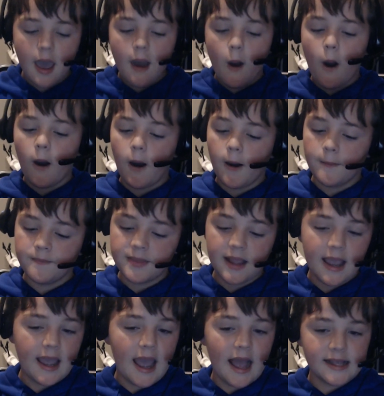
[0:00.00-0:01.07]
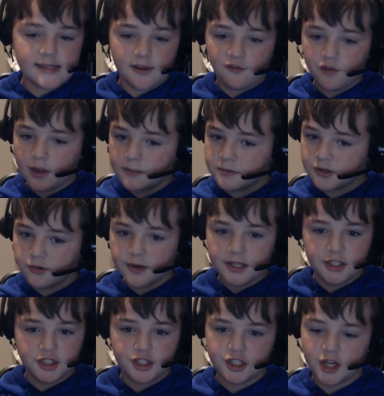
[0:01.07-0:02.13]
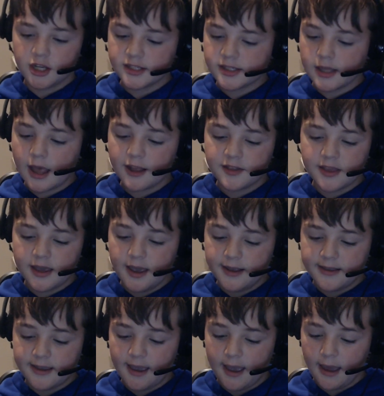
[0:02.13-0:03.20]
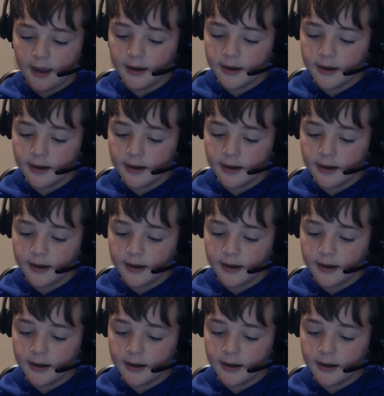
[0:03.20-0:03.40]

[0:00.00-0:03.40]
It has a flip screen just like the E10.